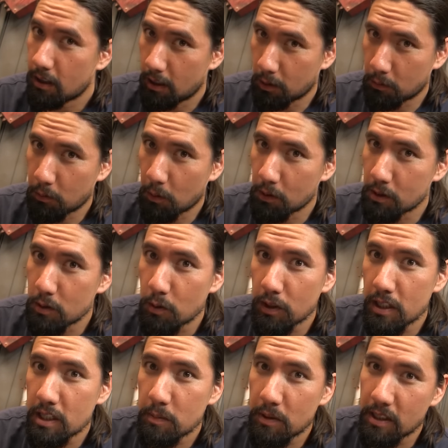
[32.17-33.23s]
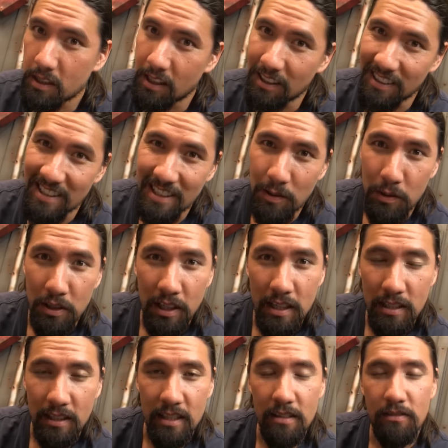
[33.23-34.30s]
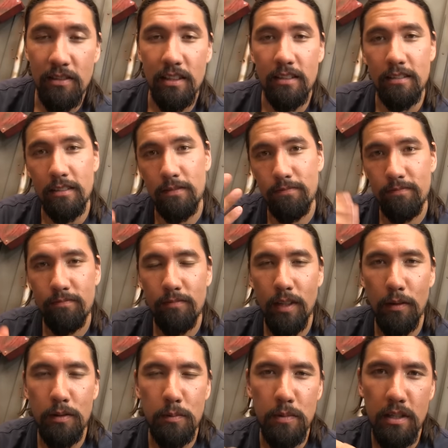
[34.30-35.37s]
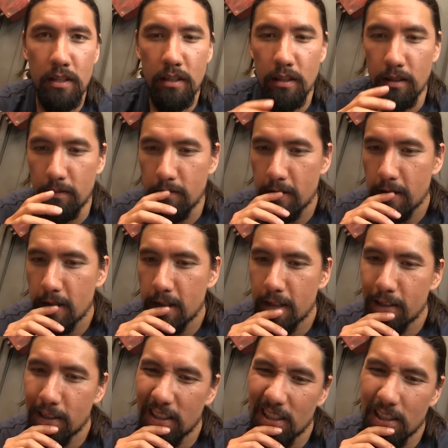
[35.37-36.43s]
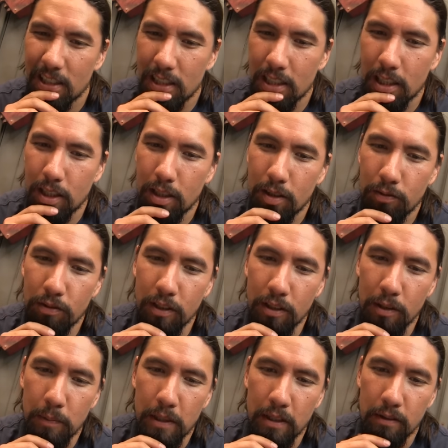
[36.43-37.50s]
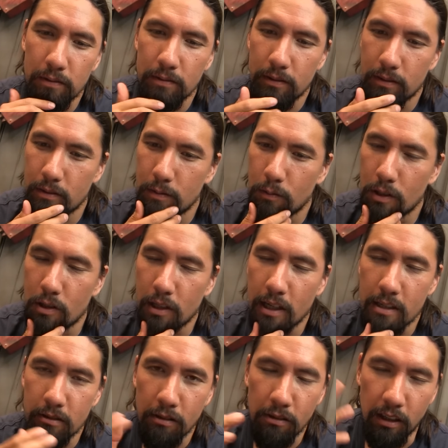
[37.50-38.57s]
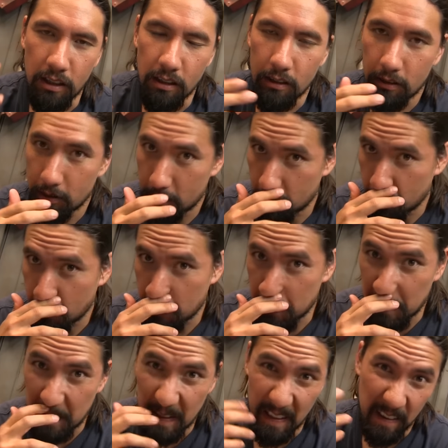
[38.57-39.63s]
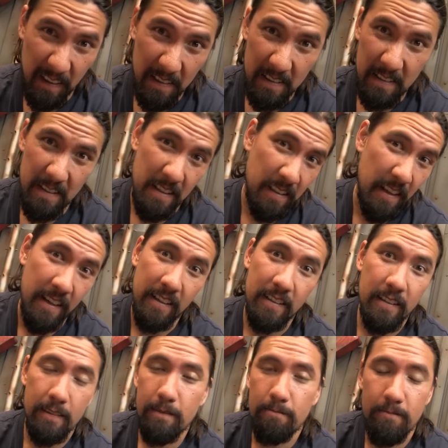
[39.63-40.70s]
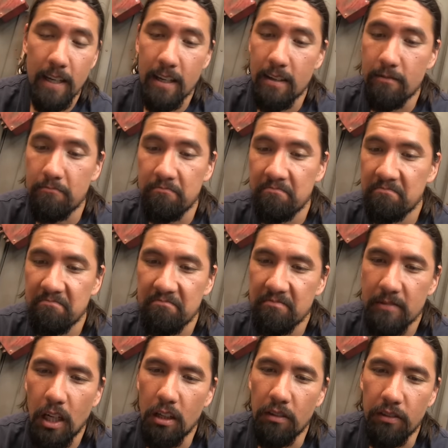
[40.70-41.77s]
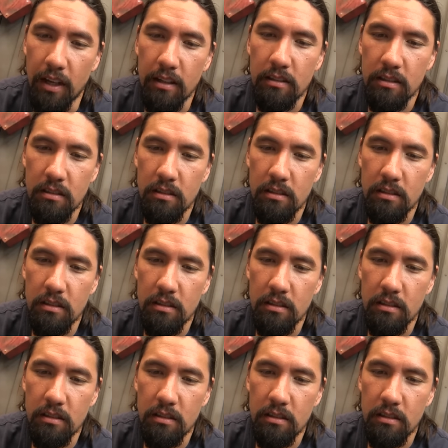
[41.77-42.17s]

I look forward to doing these because I like to see what you guys leave and gives me a, a good feel about what you guys are thinking and uh, the kind of things that you liked and all of that.